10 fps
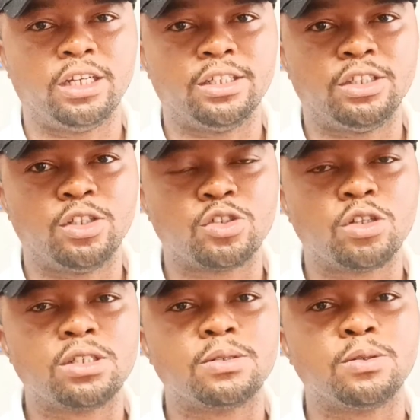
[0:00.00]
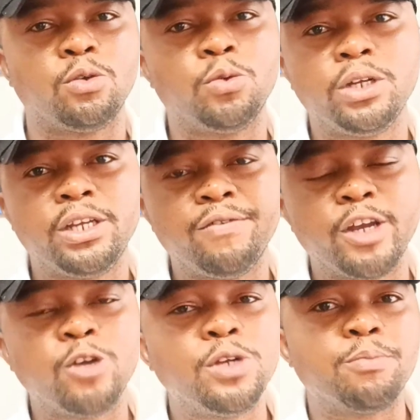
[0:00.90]
does not give a
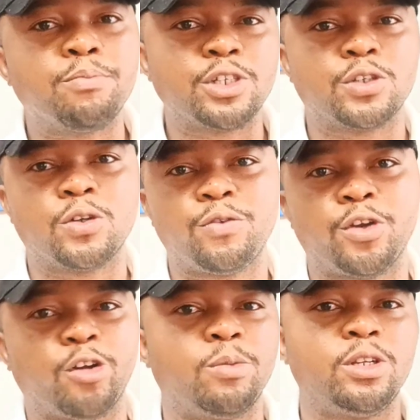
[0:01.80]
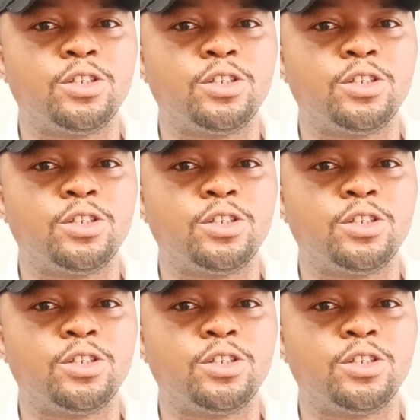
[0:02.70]
good impression of your recommendation.